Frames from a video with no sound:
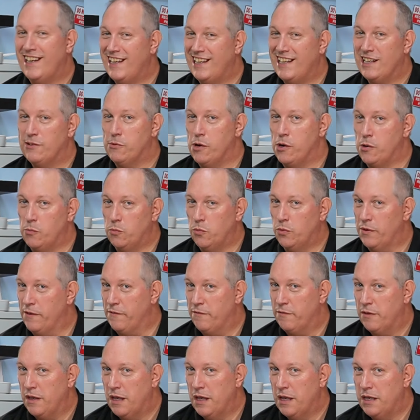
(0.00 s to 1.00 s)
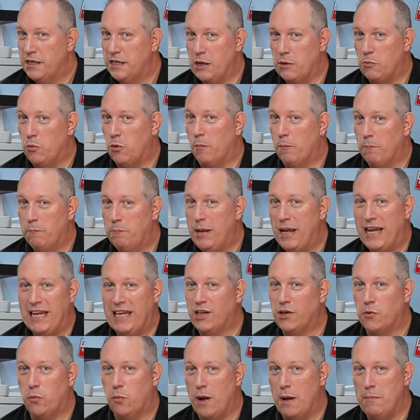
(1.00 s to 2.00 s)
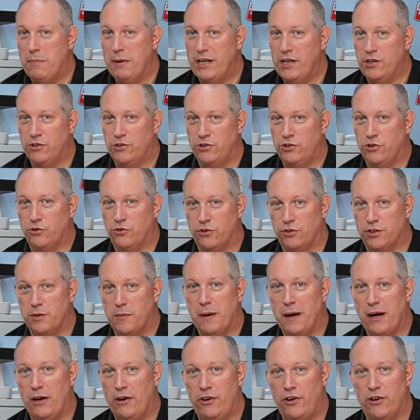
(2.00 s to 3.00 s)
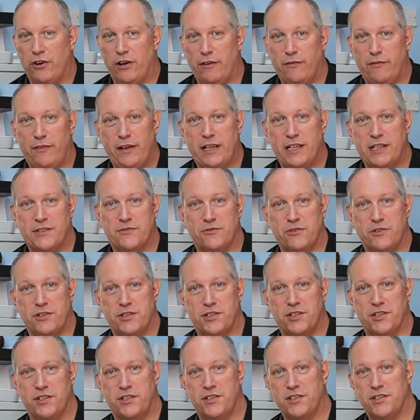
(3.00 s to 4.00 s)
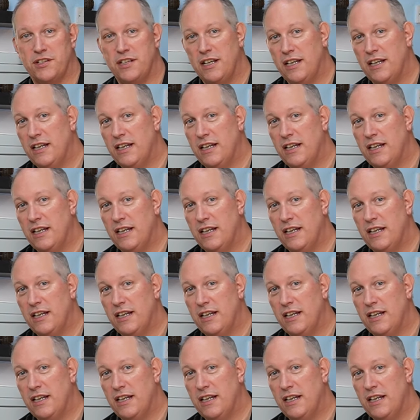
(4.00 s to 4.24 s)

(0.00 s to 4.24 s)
You don't want pink webbing on your Napoleonic figures, for instance.